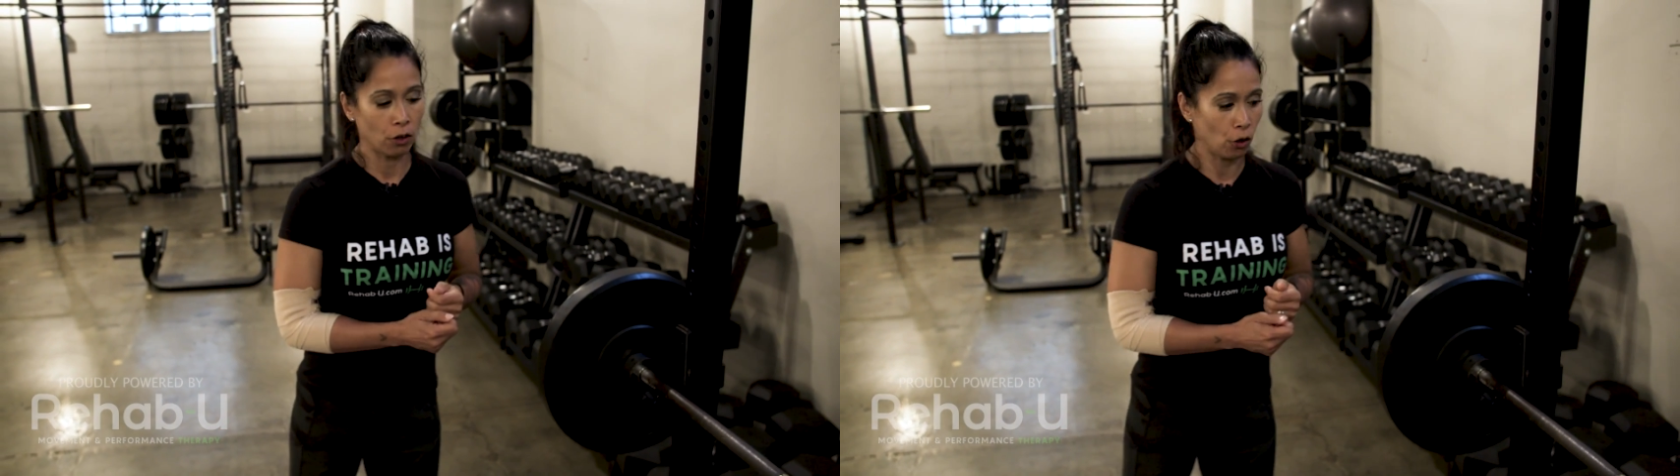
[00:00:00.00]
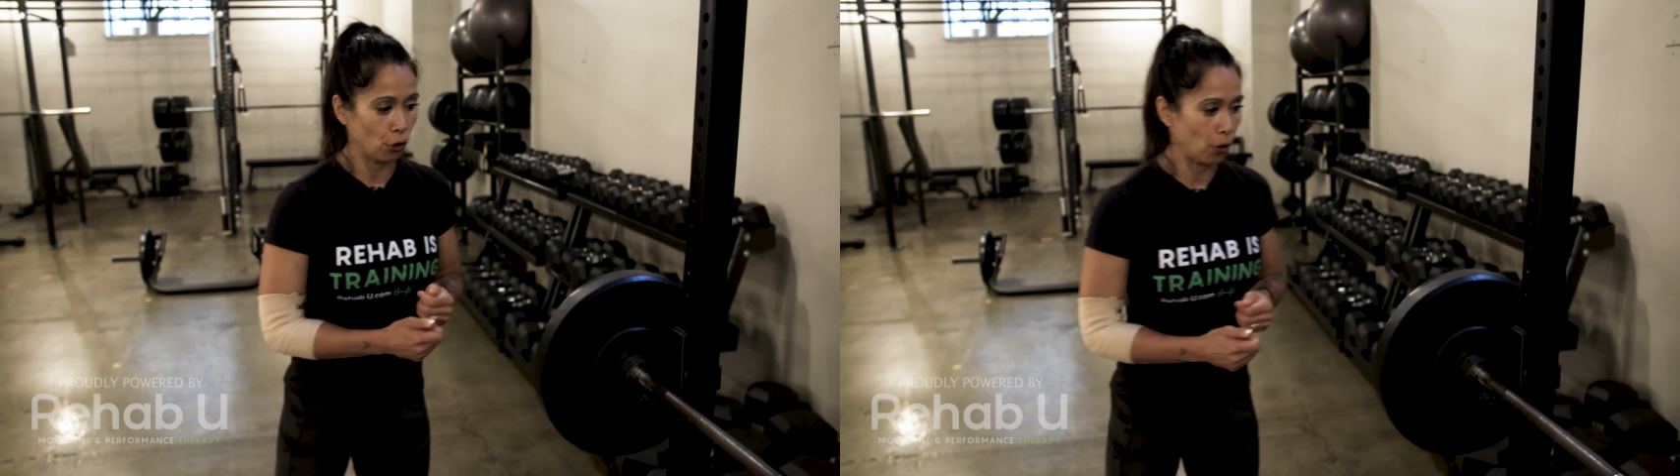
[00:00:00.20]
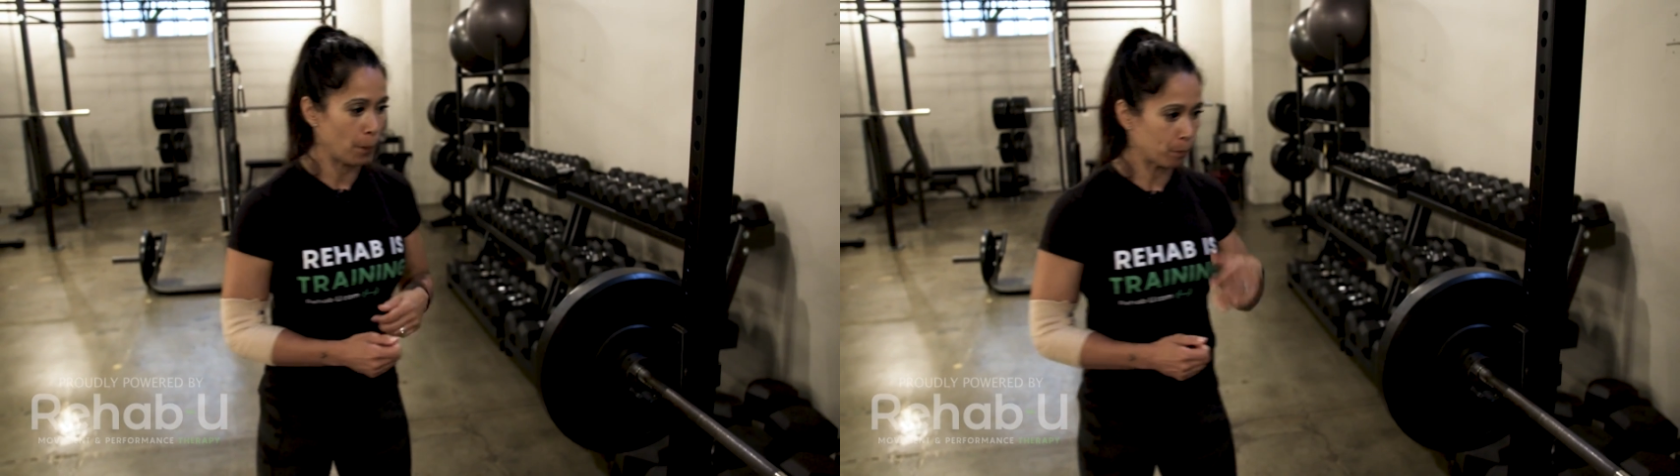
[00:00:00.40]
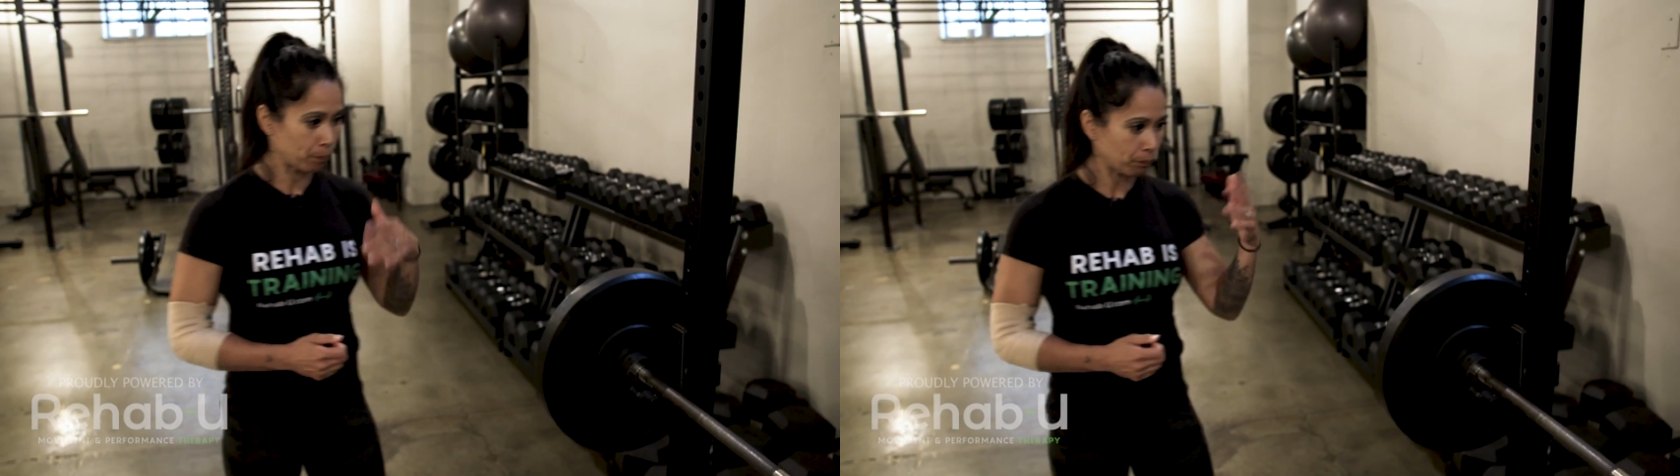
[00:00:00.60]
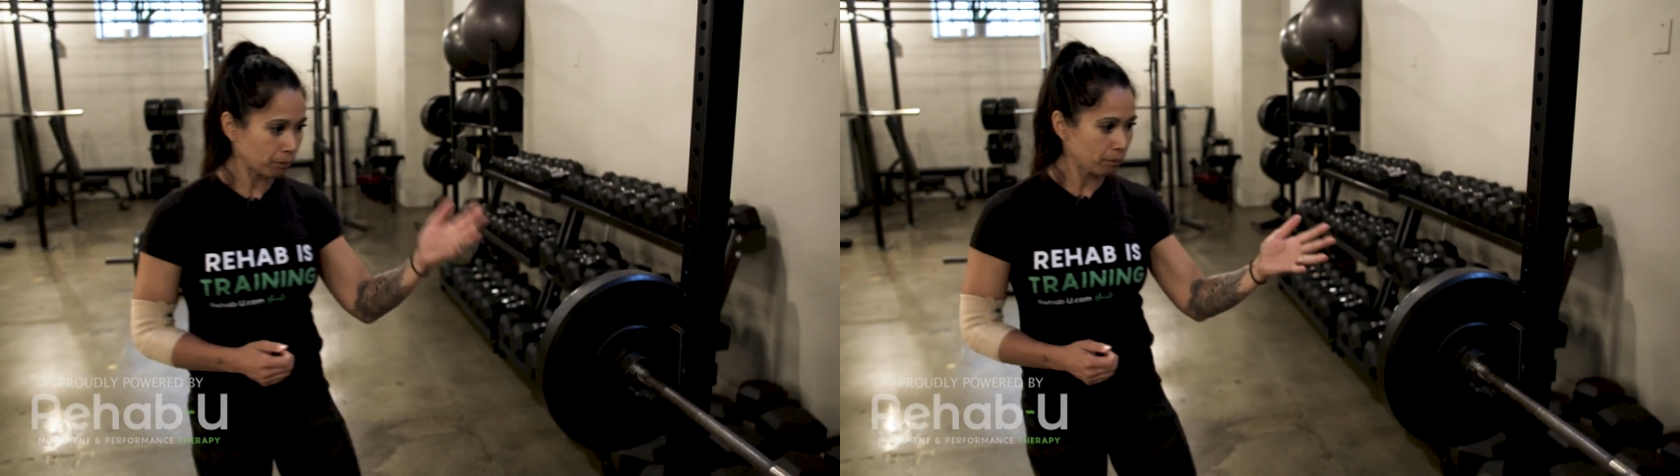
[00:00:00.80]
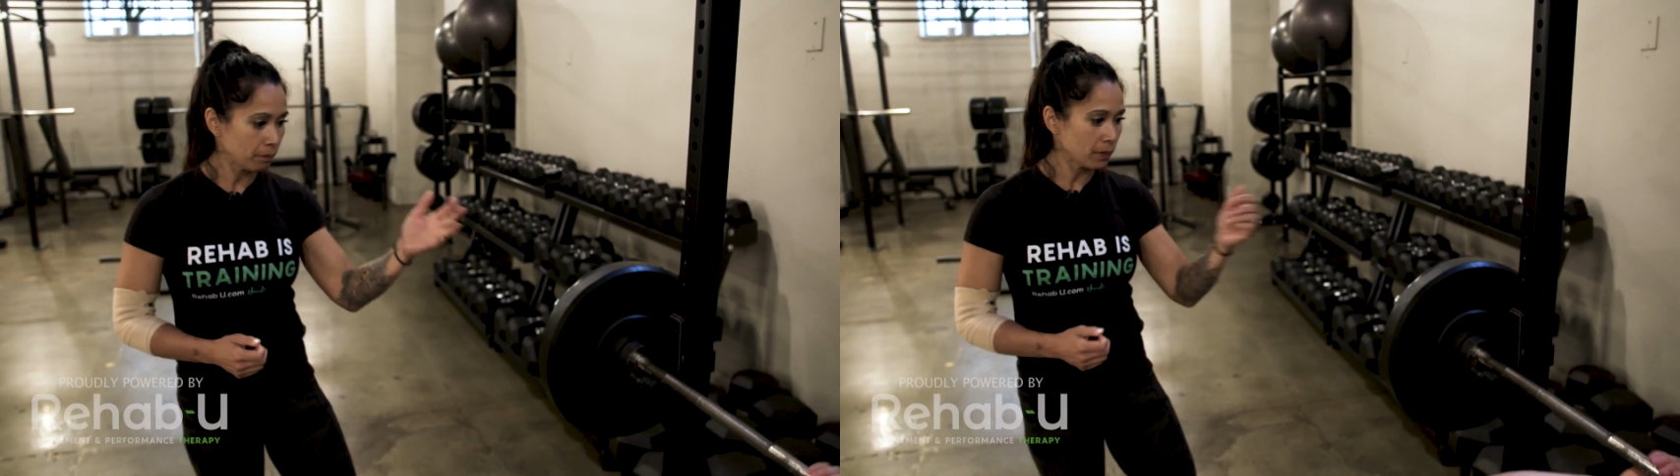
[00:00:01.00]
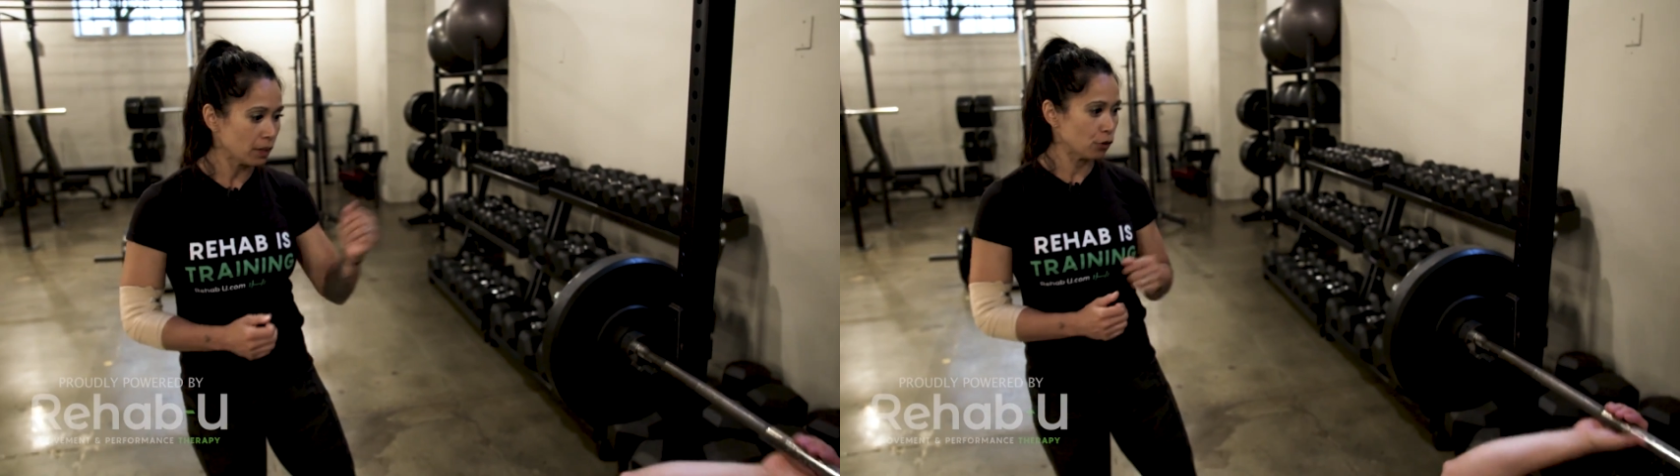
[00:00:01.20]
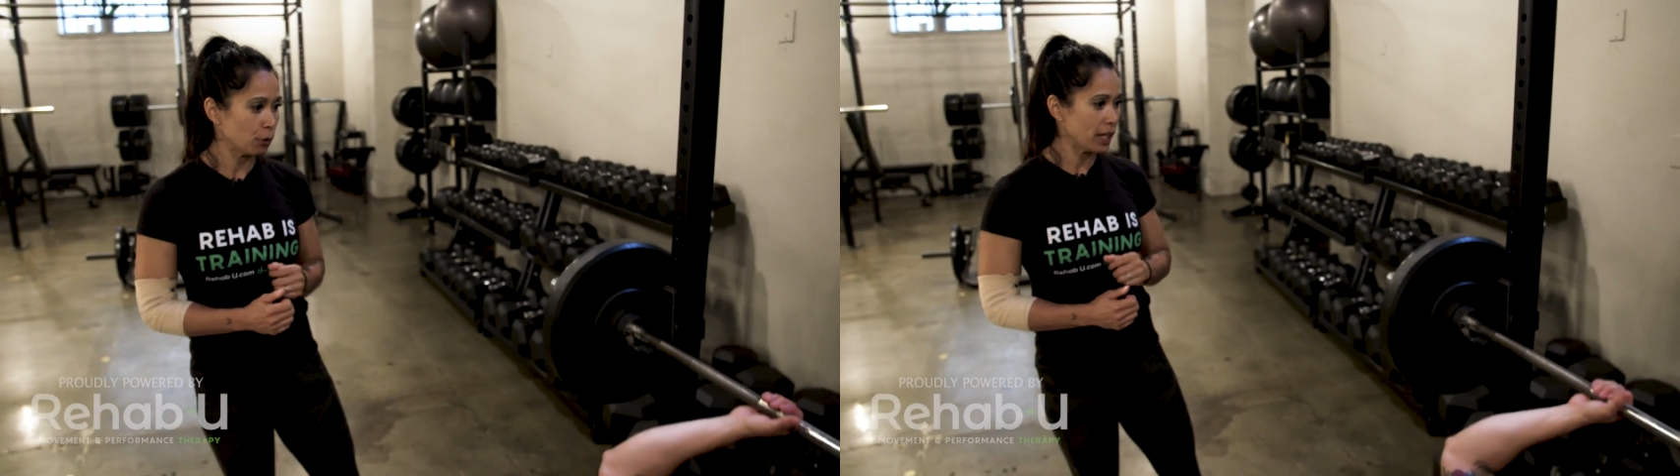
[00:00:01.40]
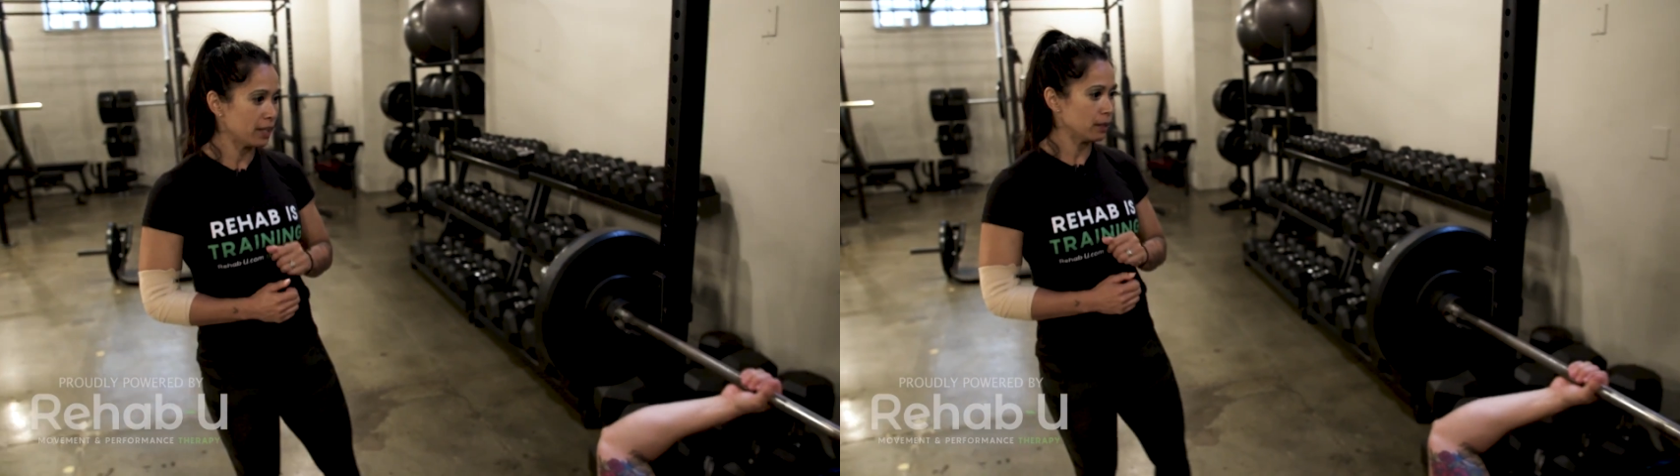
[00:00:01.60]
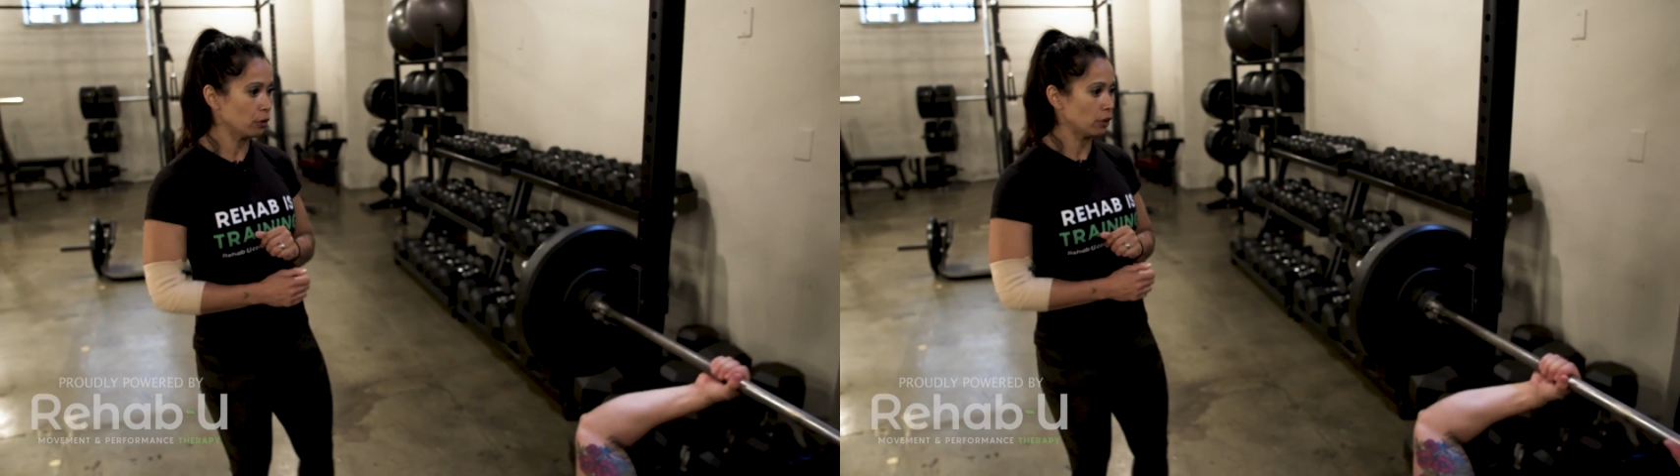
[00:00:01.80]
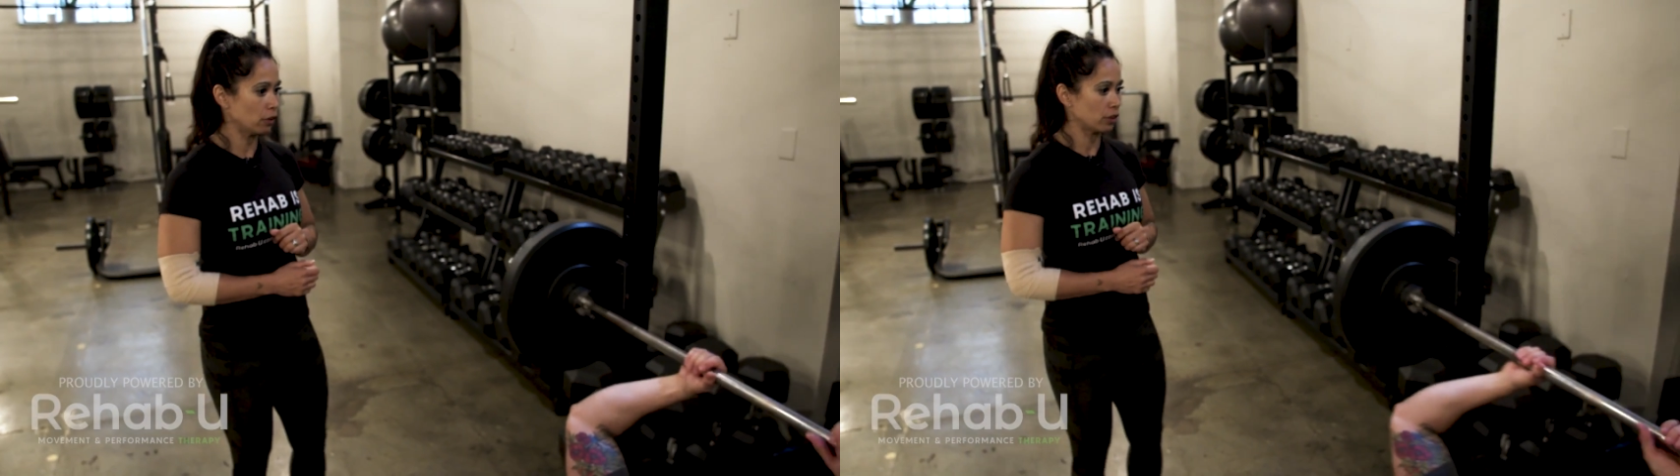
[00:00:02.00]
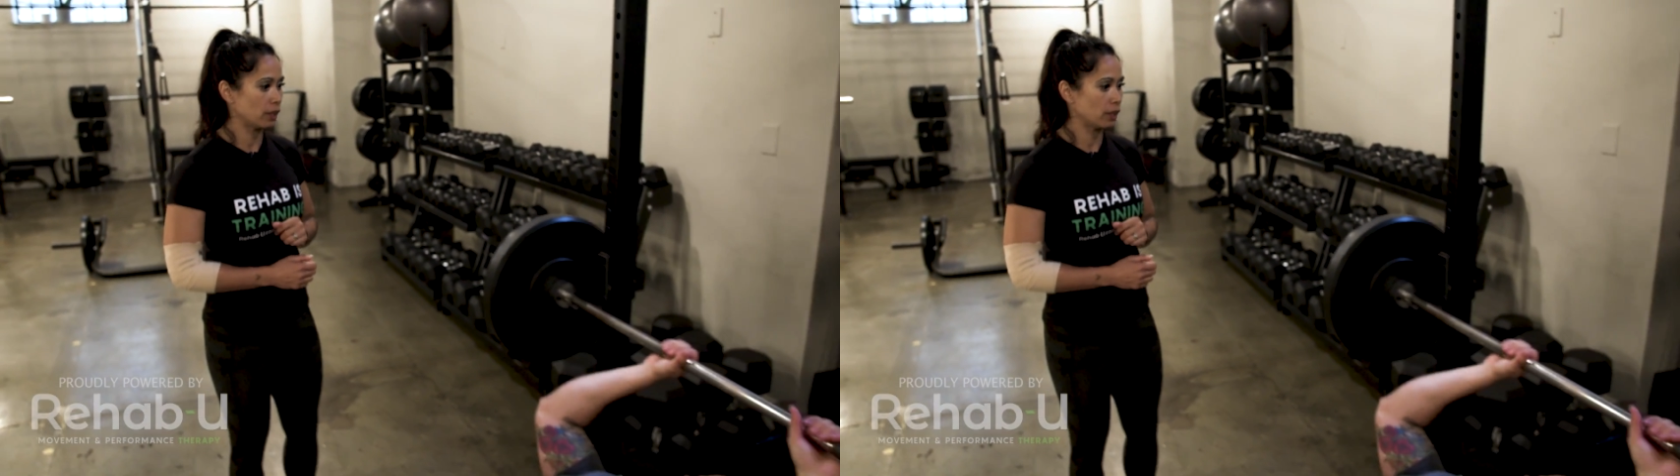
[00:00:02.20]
her. So again, it would look